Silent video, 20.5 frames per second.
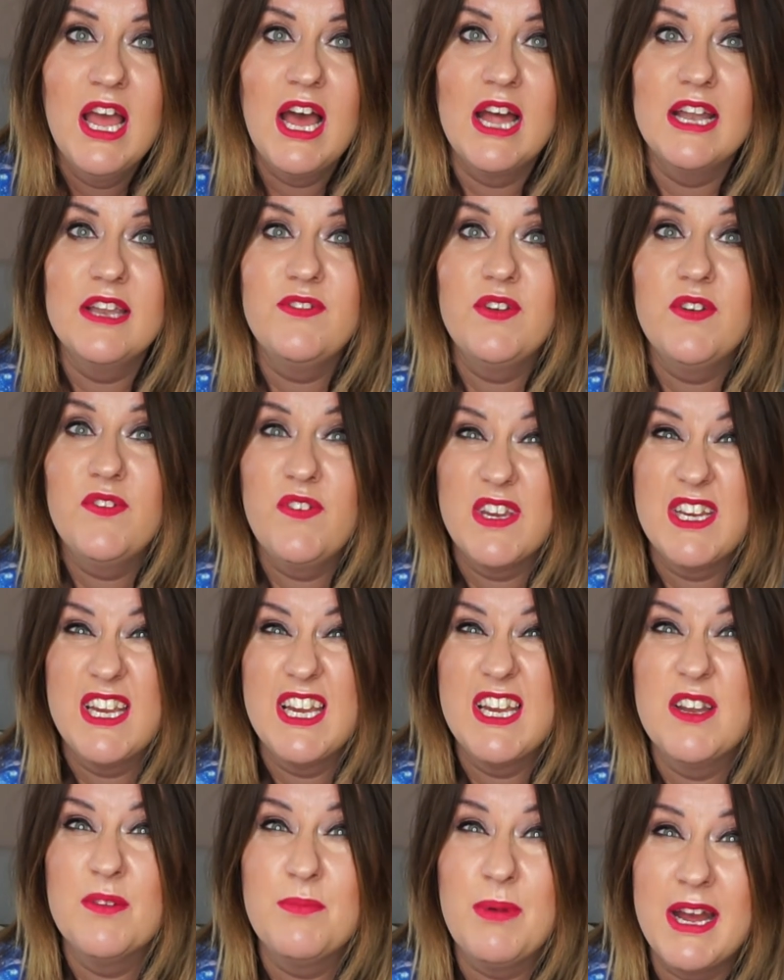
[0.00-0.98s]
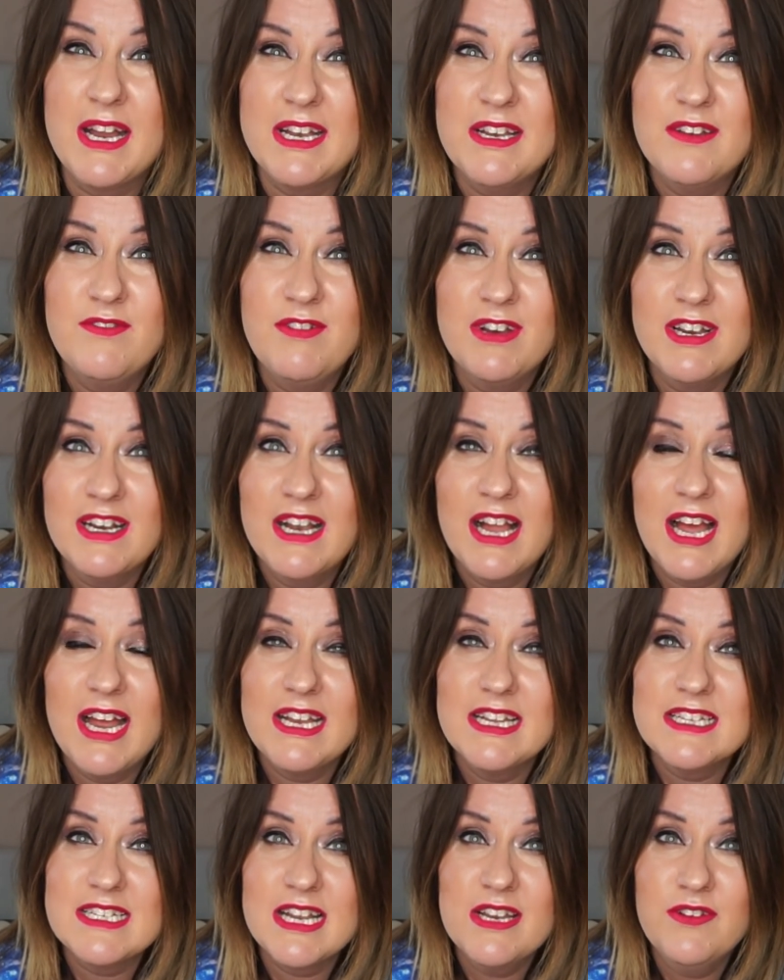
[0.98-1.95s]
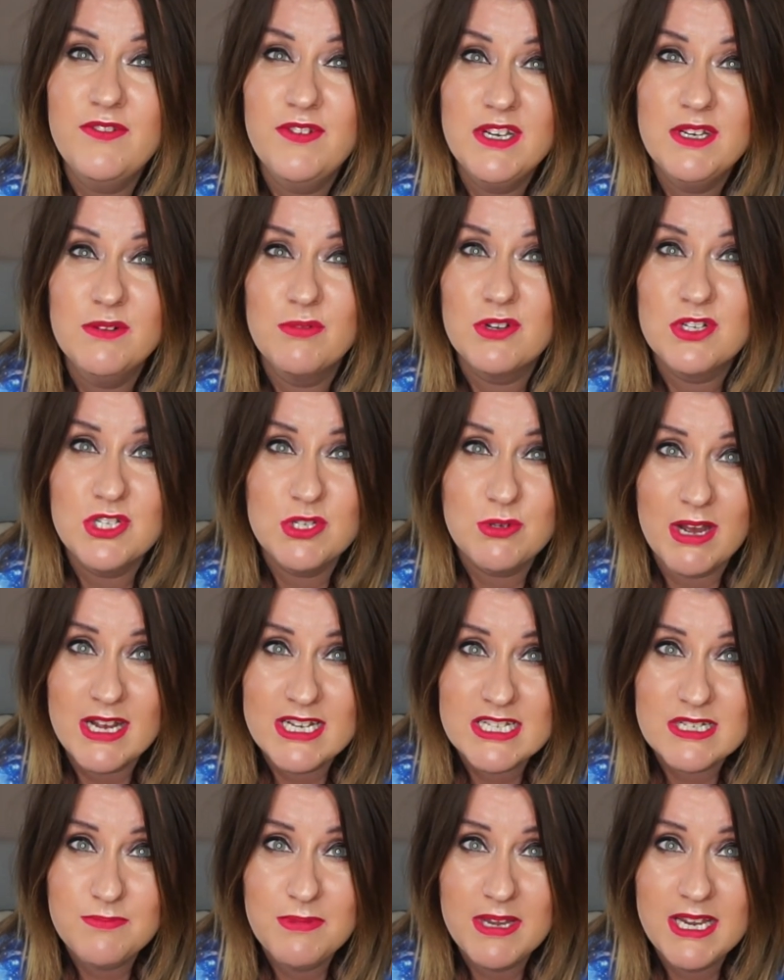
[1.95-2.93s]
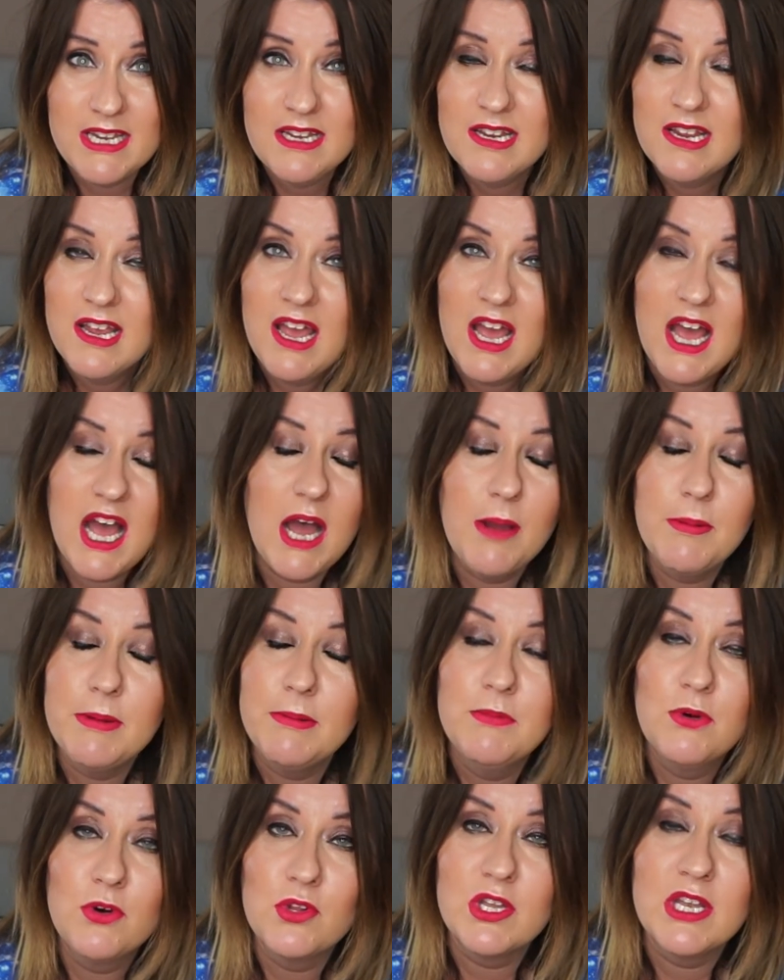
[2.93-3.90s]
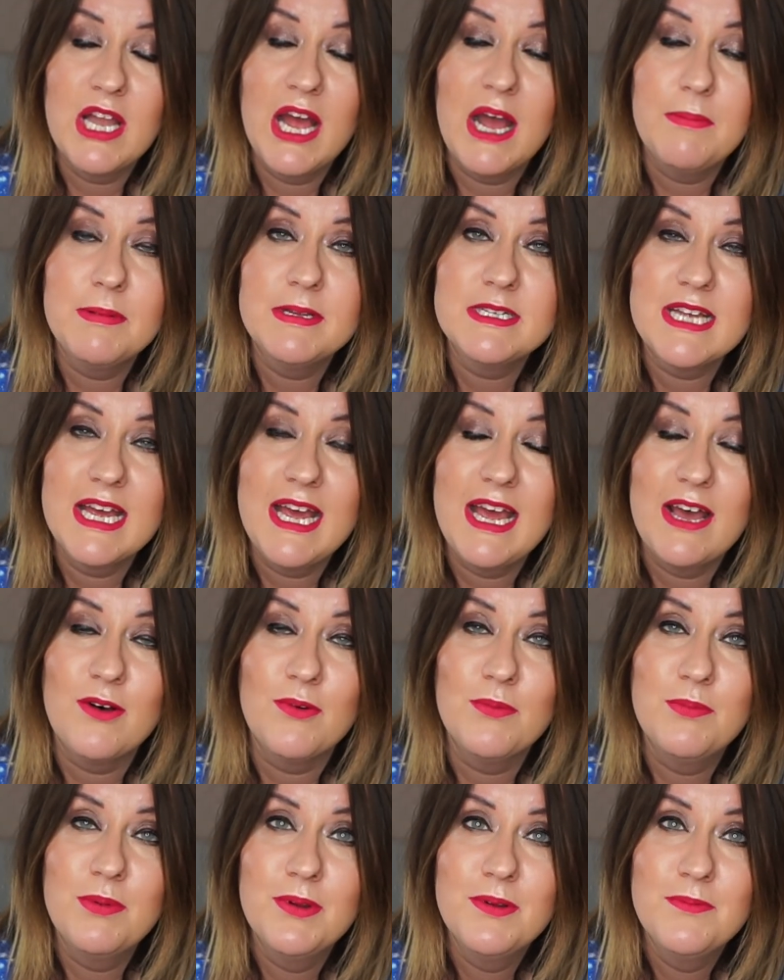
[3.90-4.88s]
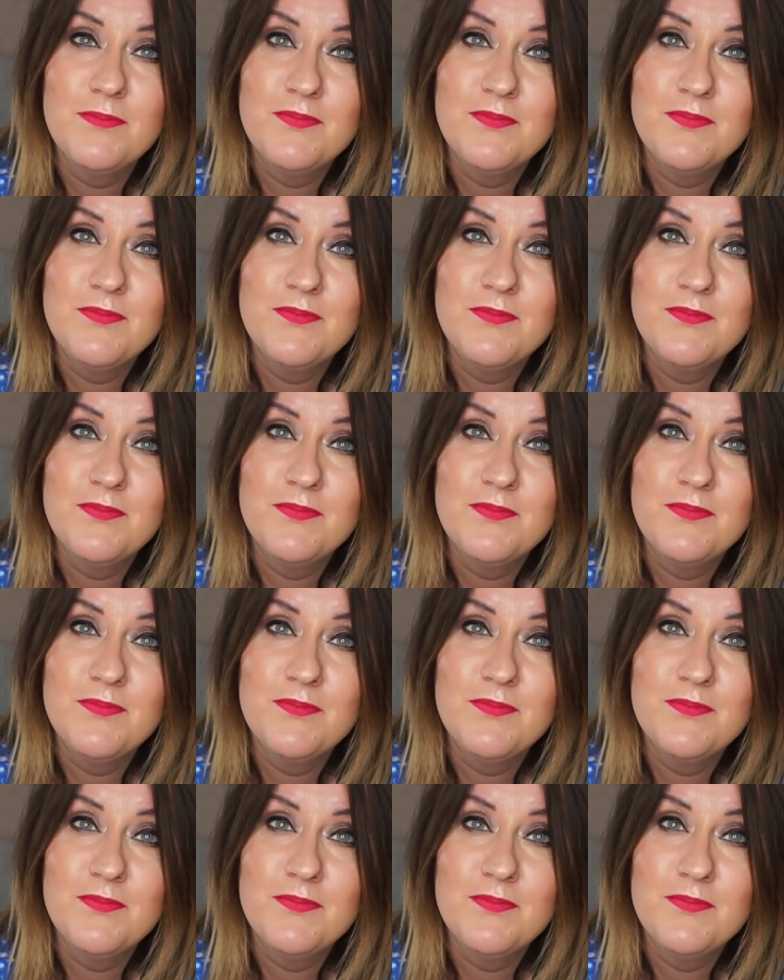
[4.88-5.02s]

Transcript: and if you're thinking of buying a ring light and there's anything you want to ask me, I'll be more than happy to help.